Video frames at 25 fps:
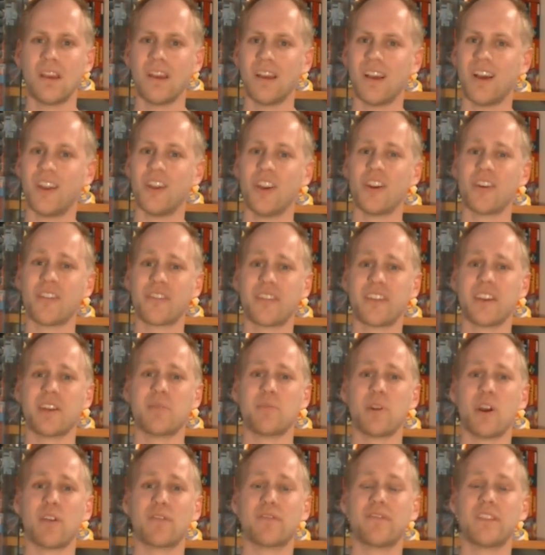Another thing
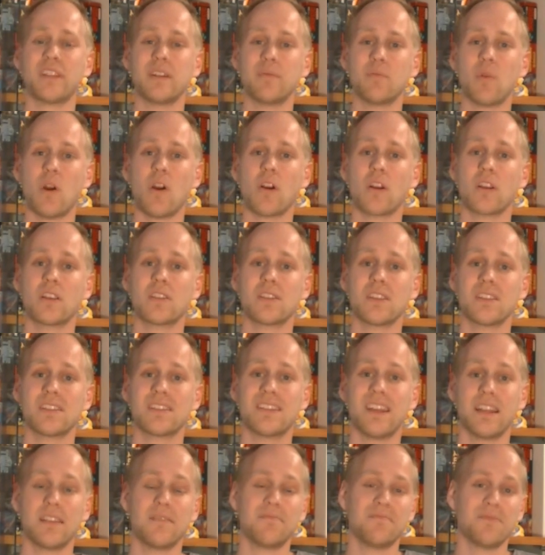about flea markets is
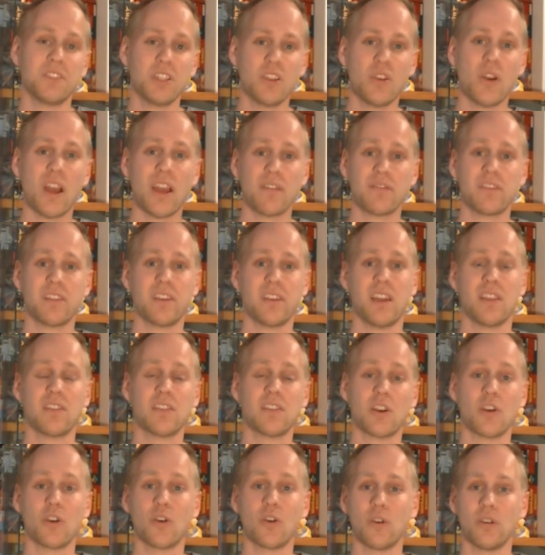that you have to get
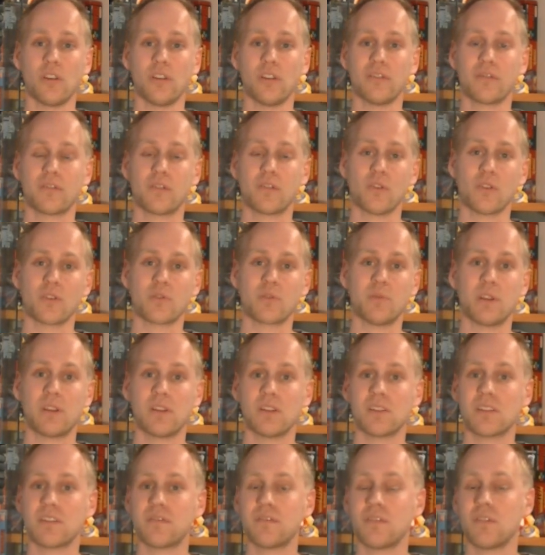there early, of course,
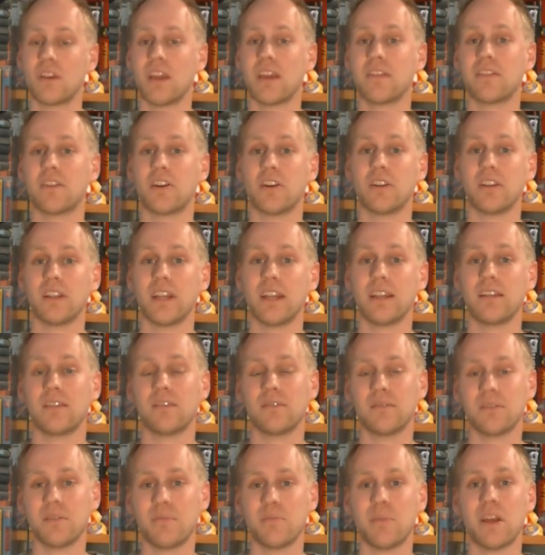because if you get there late,
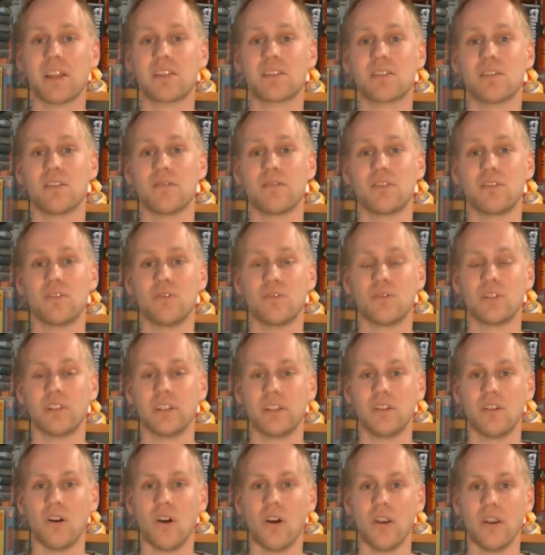the best stuff is usually
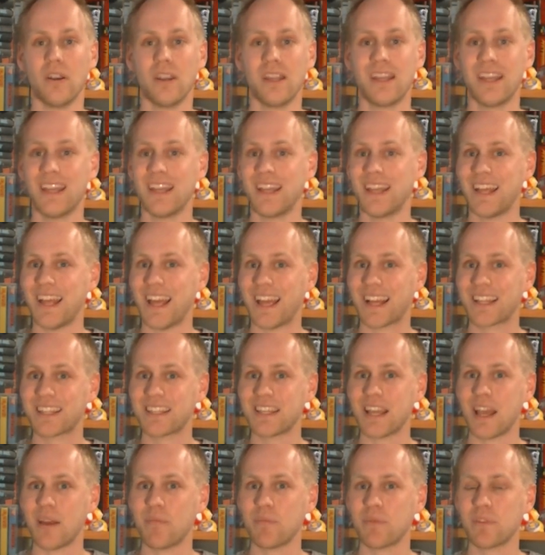gone.
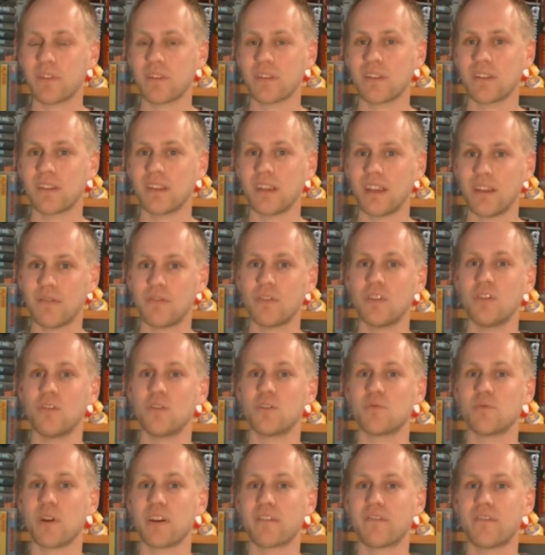Except if you
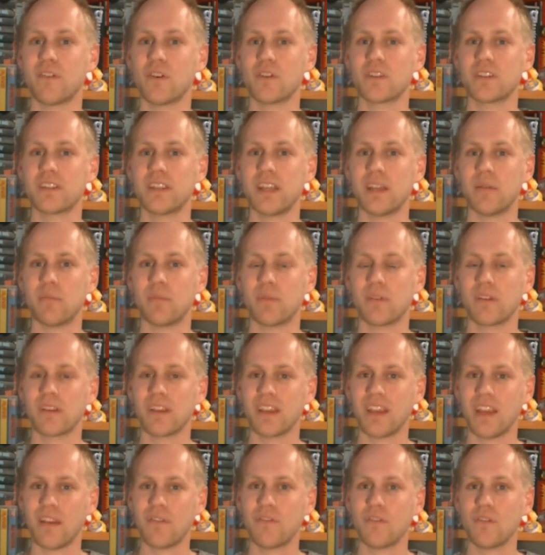use my first tip.
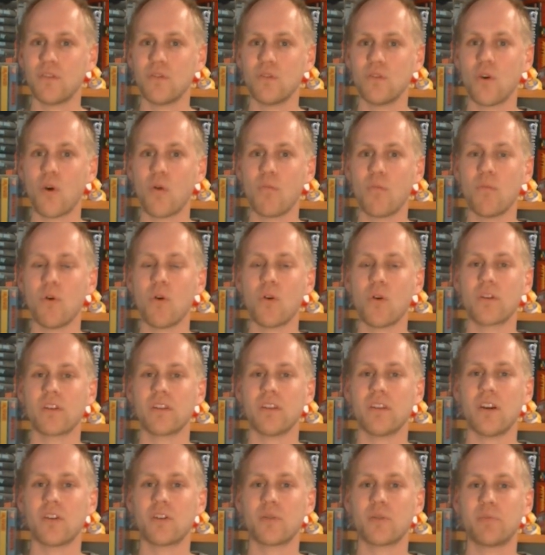If you know more
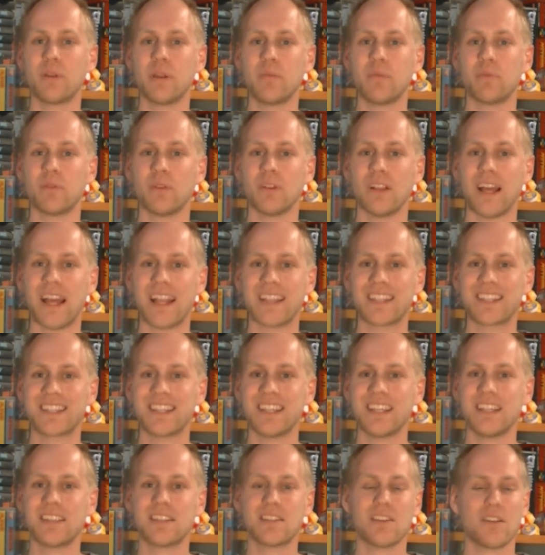than other people and
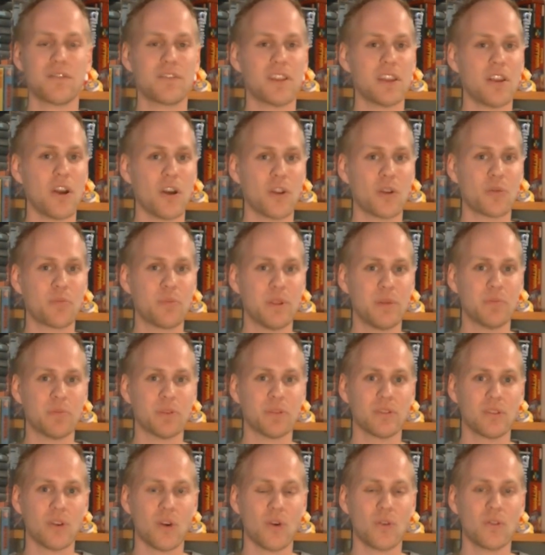see stuff that other
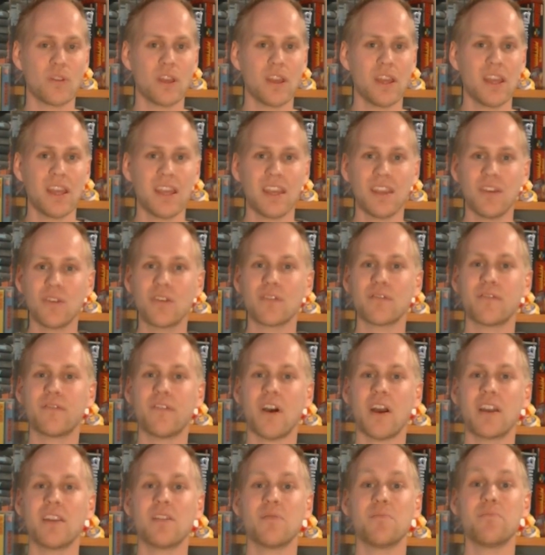people don't, you can
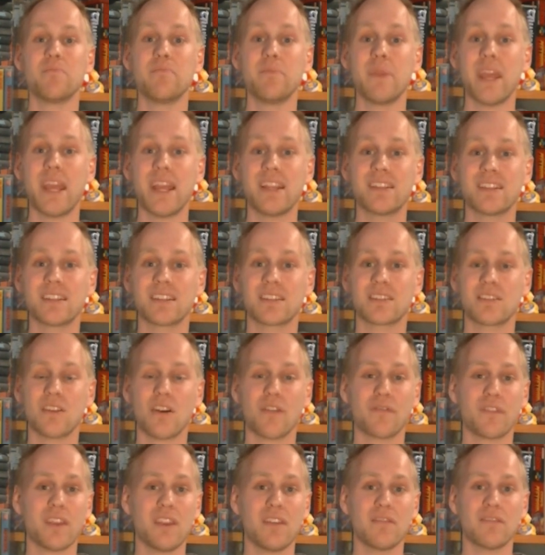find amazing
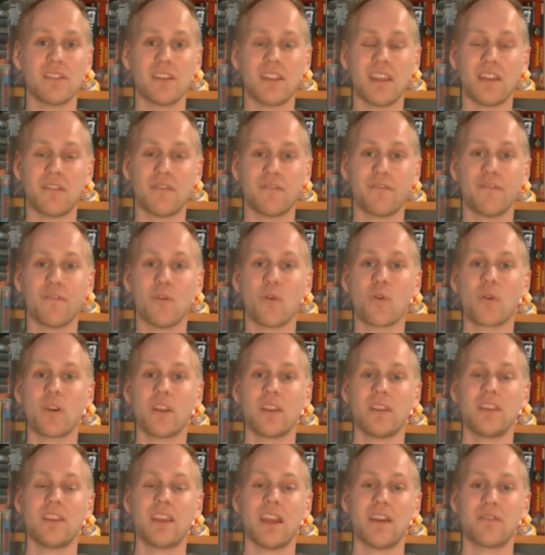stuff even at 4
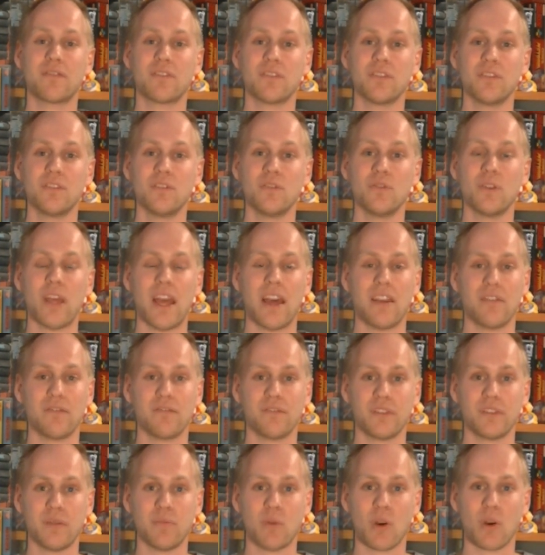in the afternoon at a
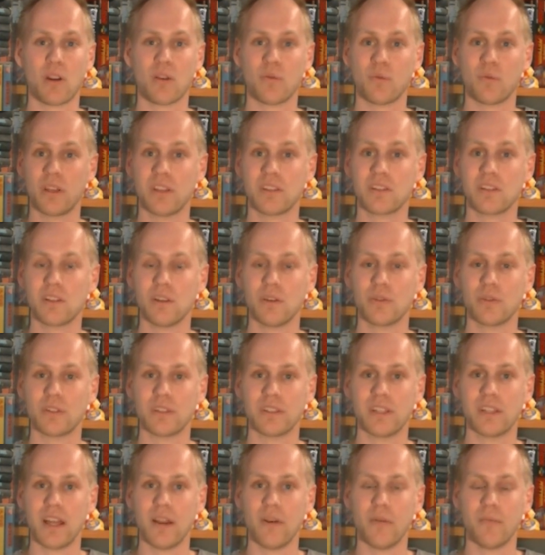flea market when it's
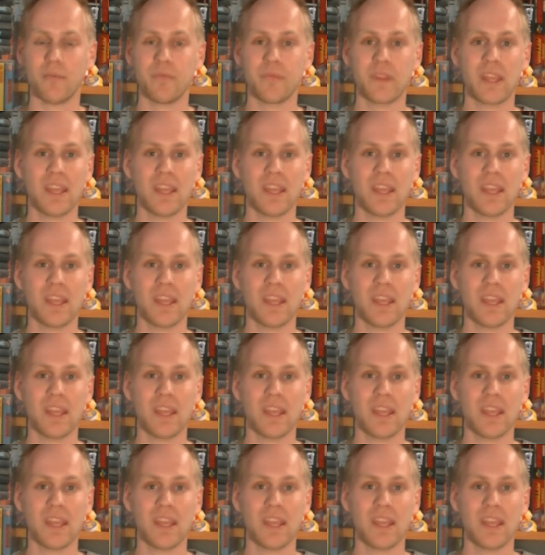closing down.